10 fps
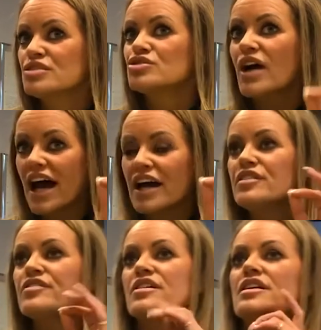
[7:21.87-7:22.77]

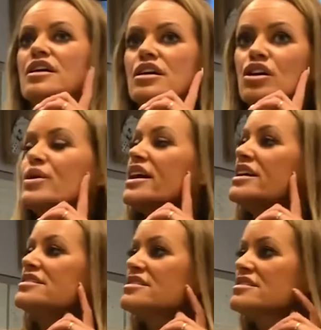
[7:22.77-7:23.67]
drive going
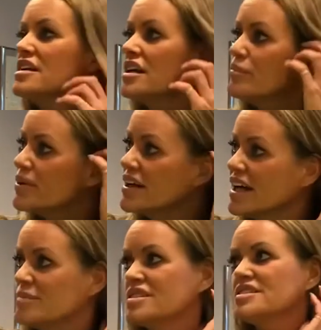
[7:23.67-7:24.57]
into the Olympic
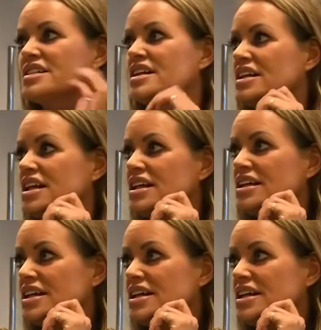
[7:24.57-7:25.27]
Games in Sydney,